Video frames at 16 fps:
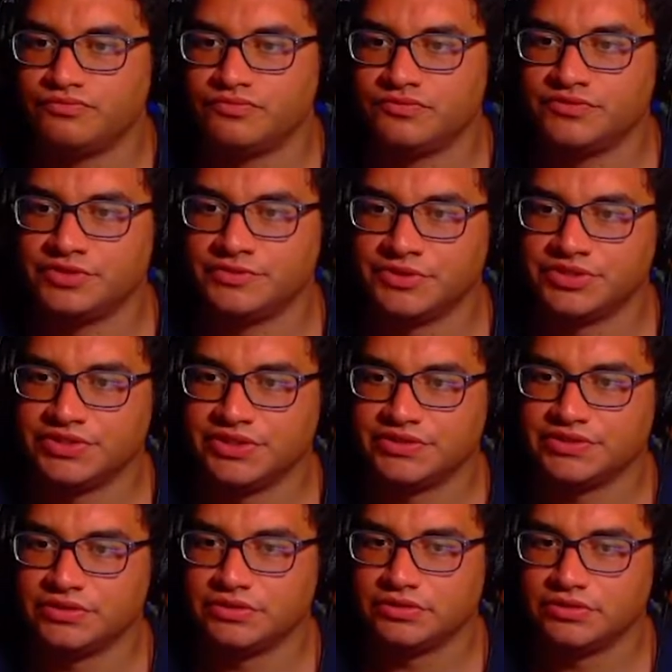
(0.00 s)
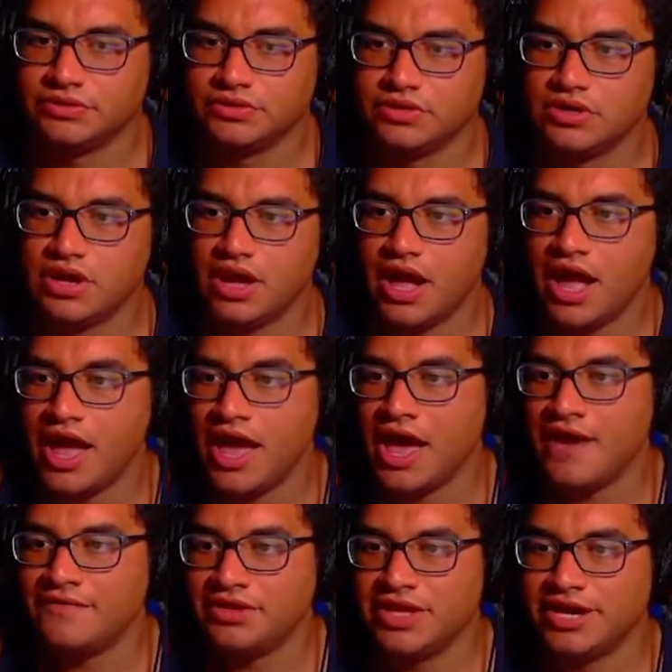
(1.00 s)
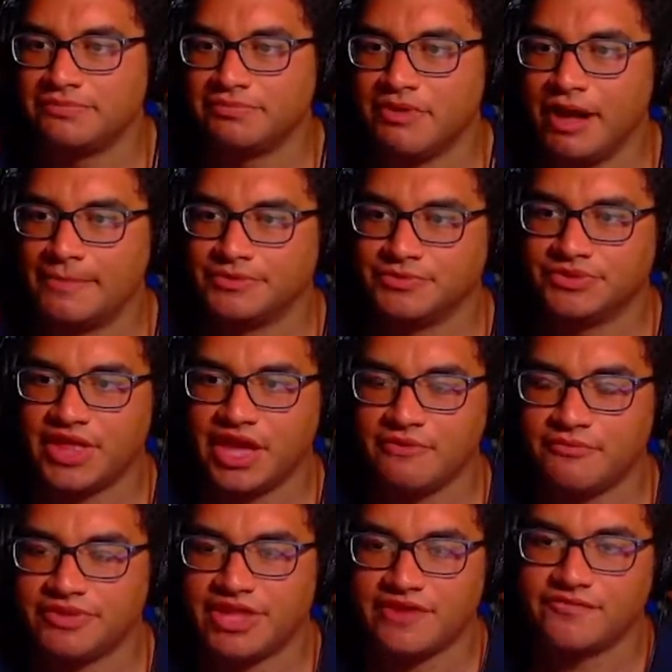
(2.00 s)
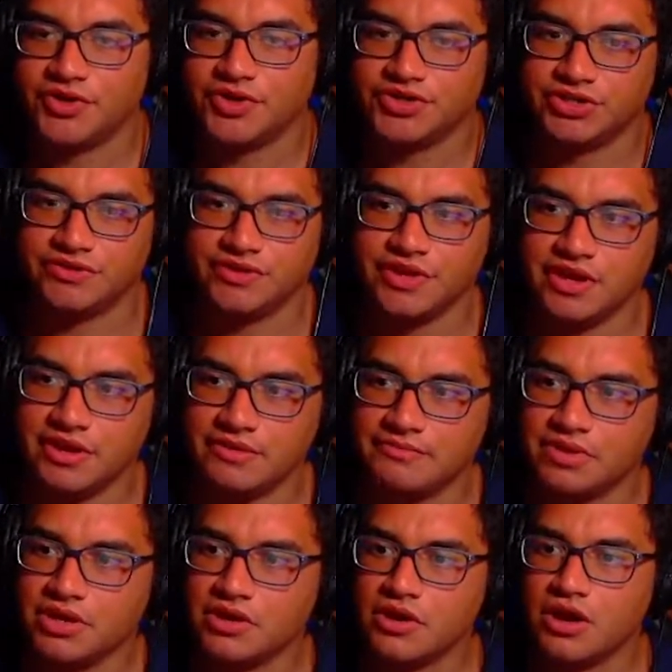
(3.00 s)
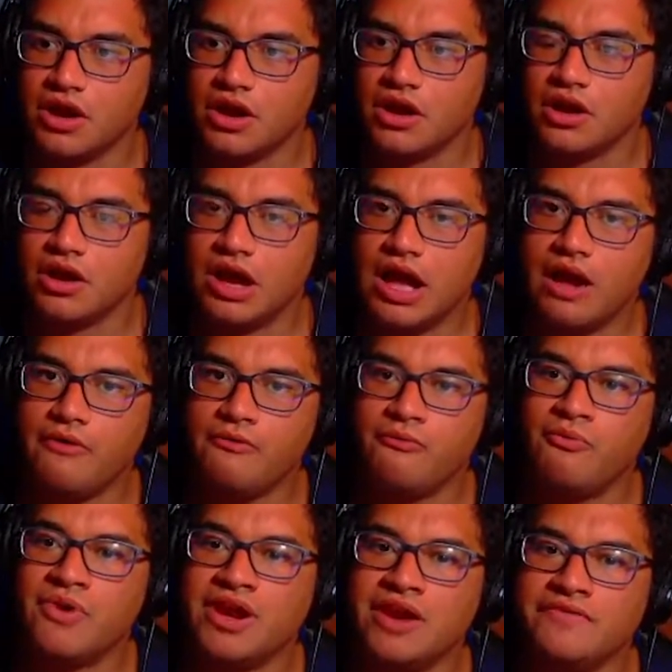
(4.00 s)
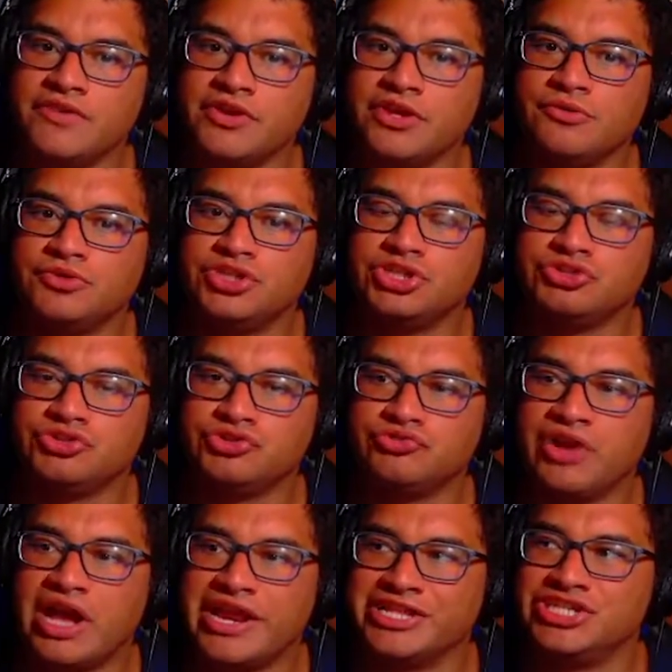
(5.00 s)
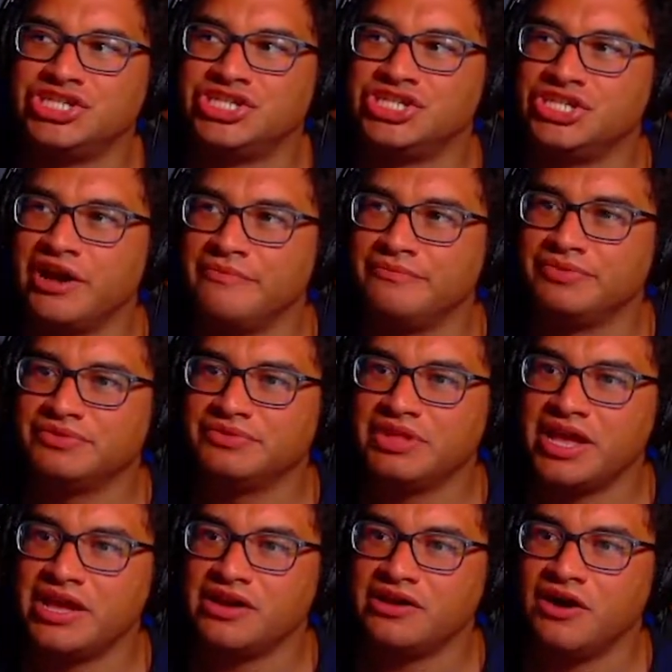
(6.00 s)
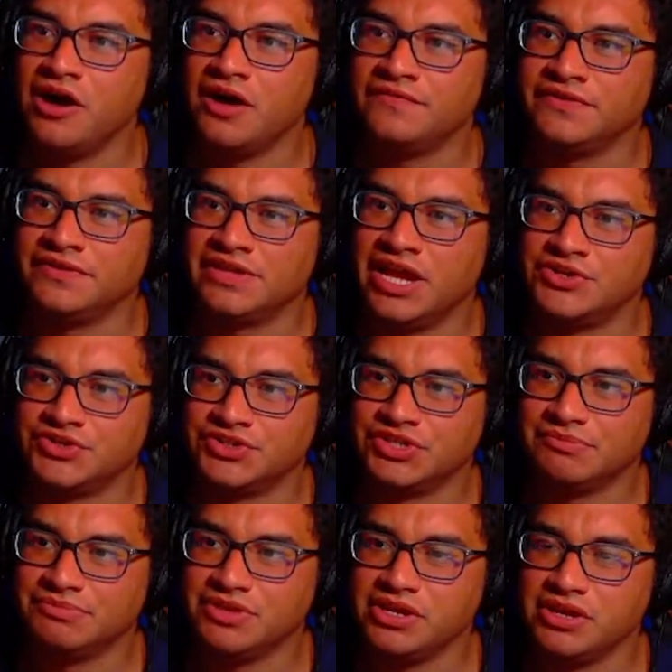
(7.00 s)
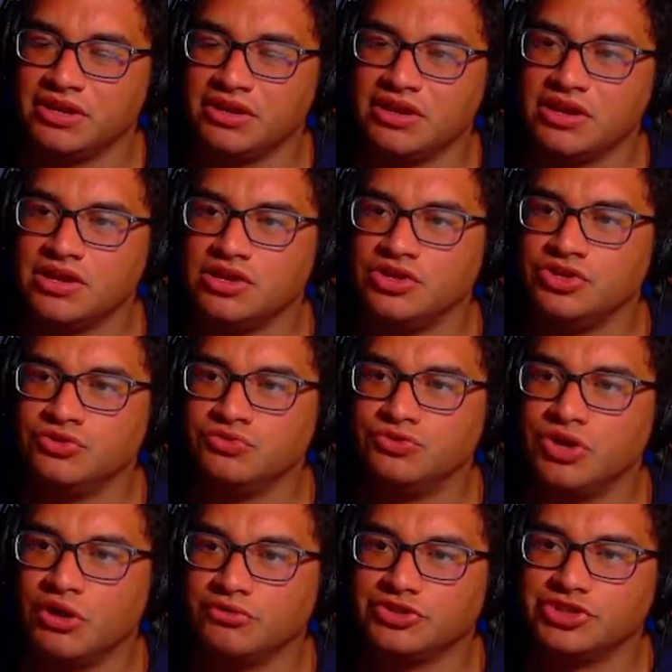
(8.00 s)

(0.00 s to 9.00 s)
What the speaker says: Switch this. I have a lot of problems with that version of the game. Whenever you try to jump, like, off a ledge or something, you don't